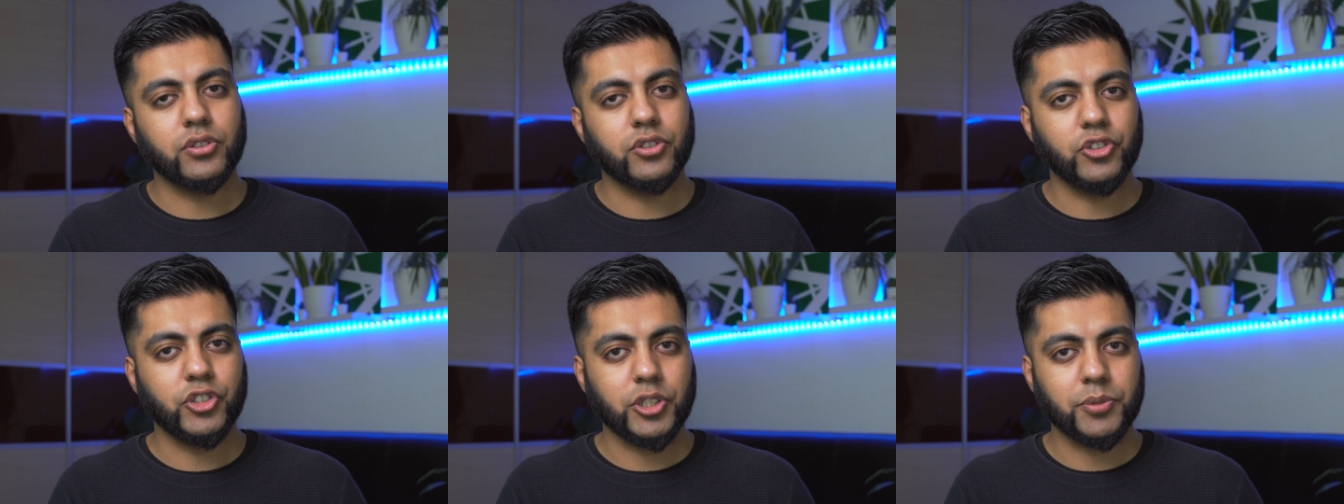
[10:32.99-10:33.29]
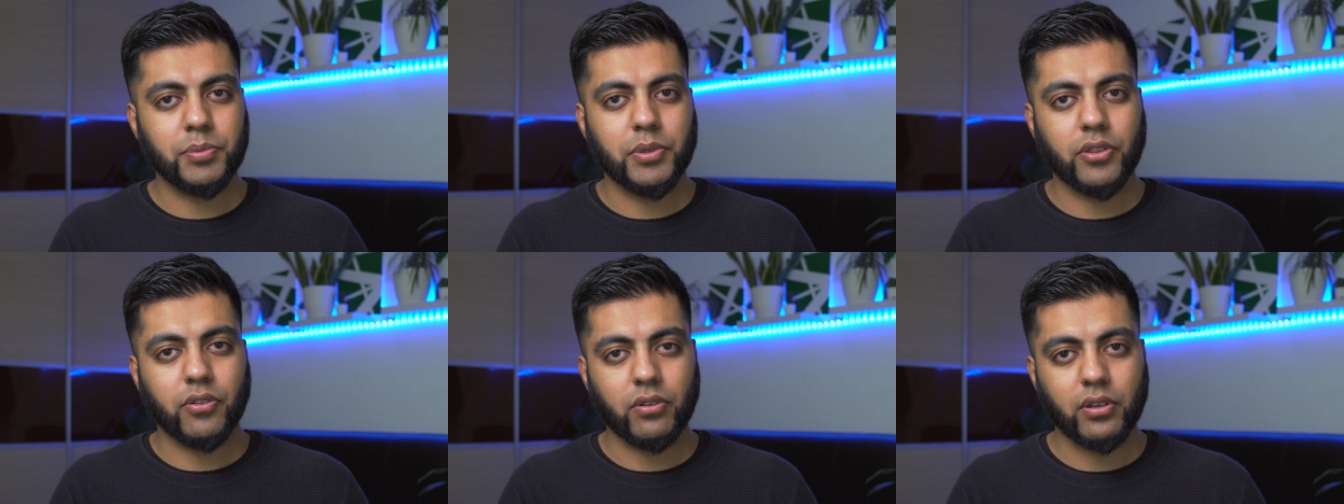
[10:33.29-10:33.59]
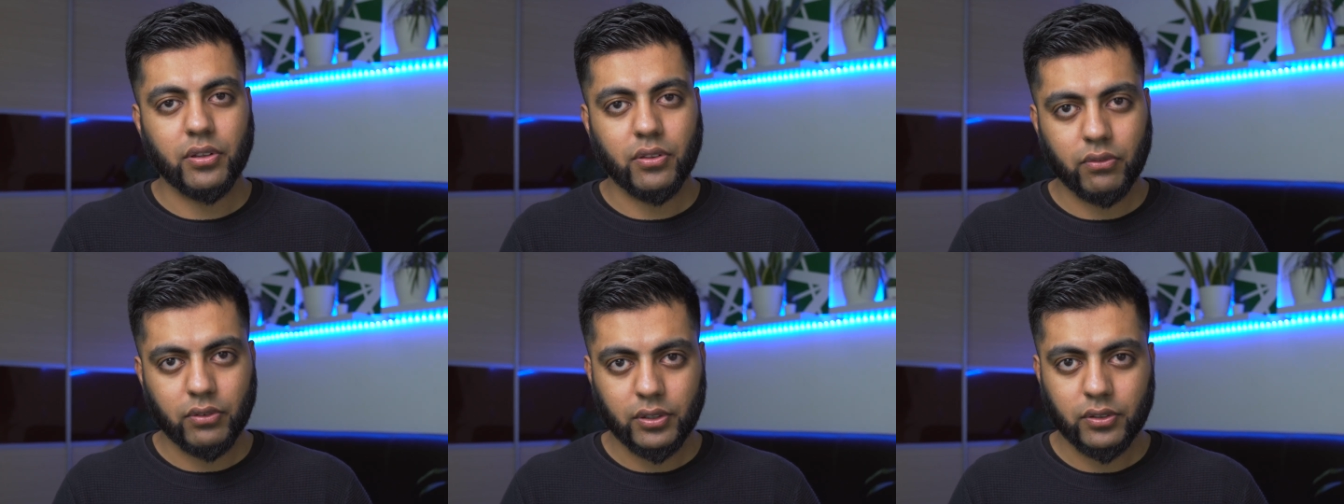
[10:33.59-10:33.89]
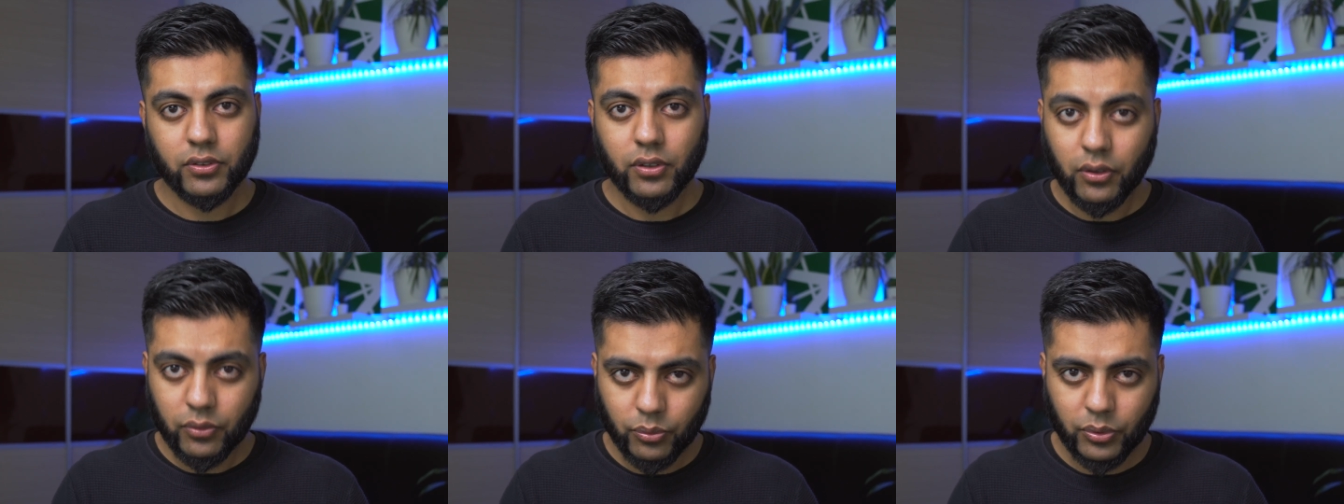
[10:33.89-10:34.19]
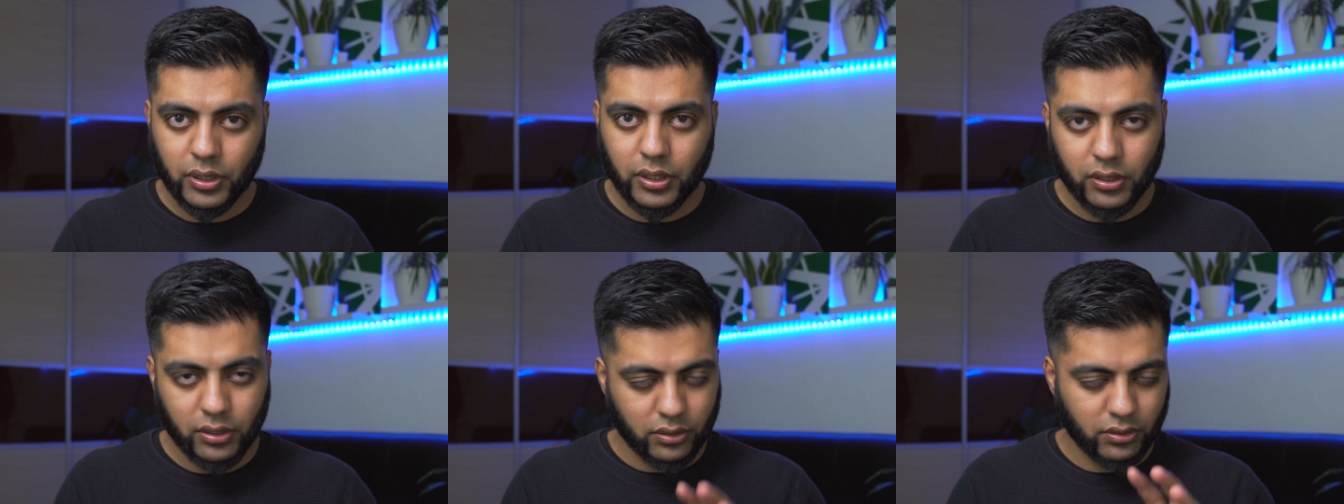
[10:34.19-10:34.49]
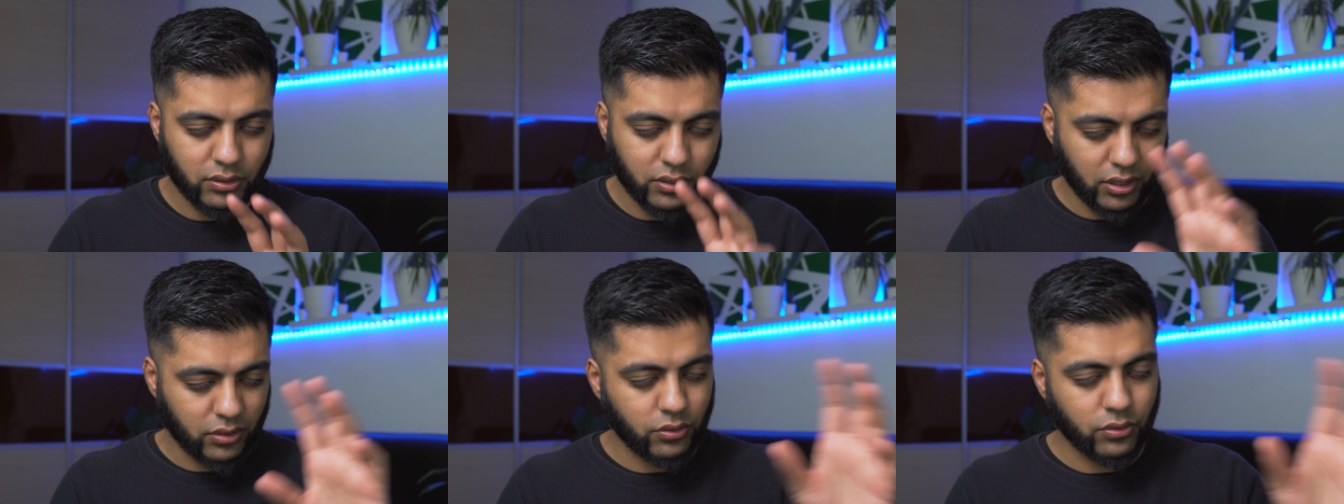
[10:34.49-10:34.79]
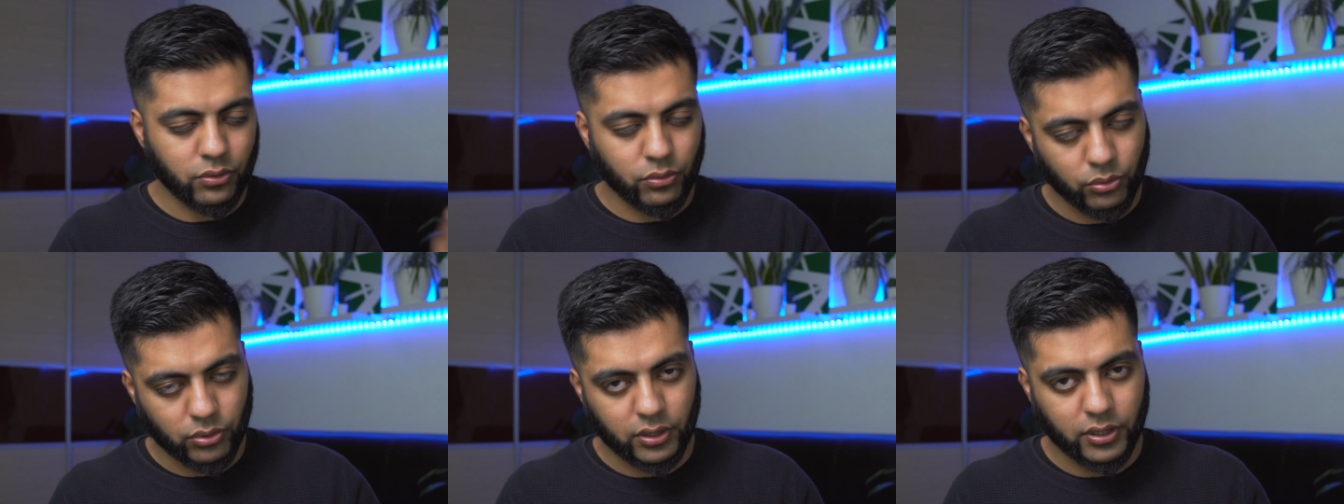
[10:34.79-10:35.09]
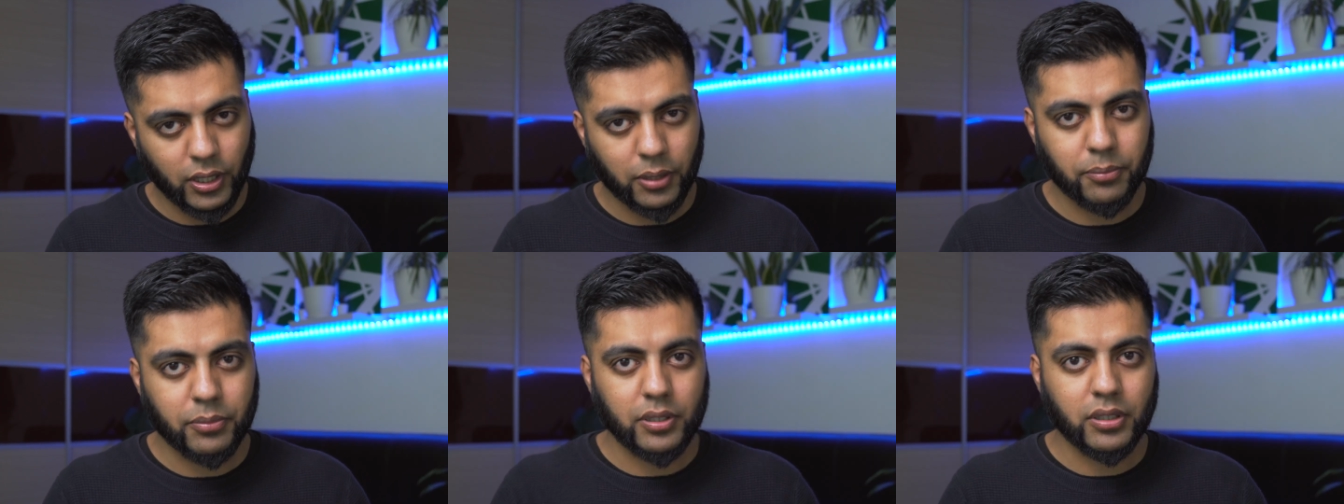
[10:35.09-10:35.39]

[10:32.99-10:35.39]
GPT-3 software, and I don't know that